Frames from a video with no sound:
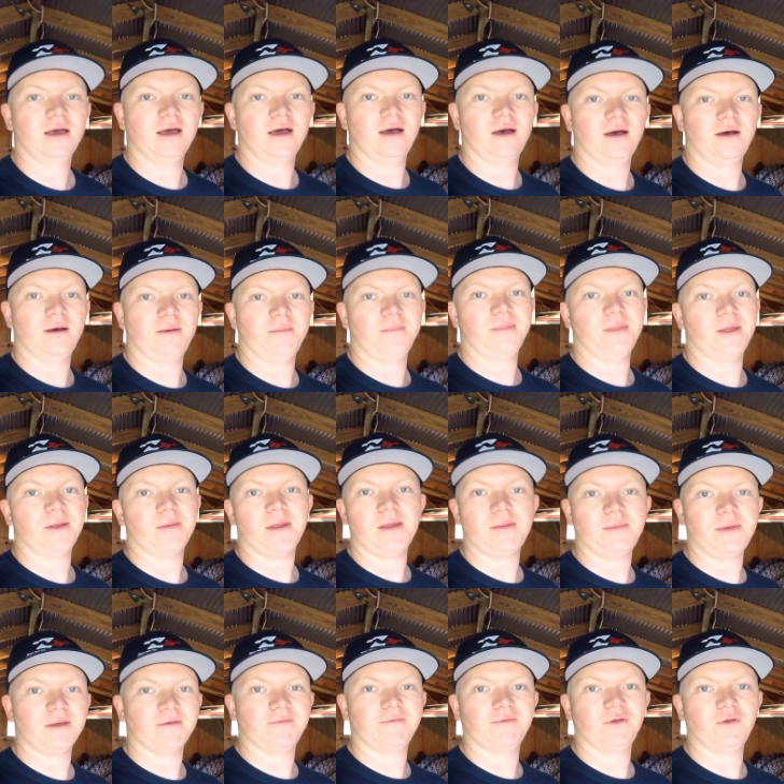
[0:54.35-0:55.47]
There may
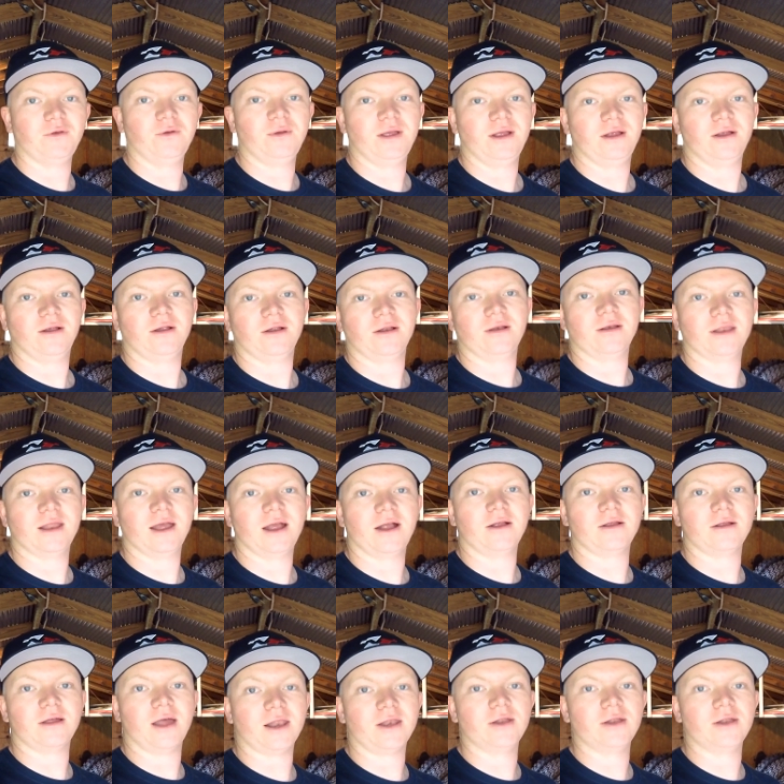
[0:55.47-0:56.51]
be a few here and there.